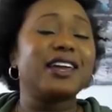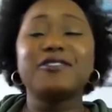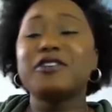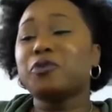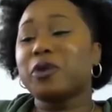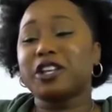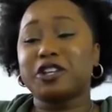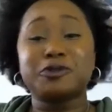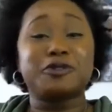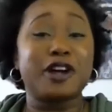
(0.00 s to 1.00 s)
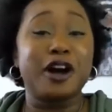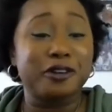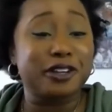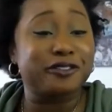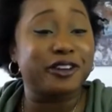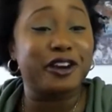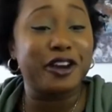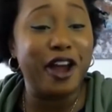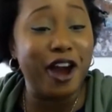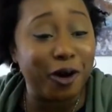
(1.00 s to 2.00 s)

even when you don't even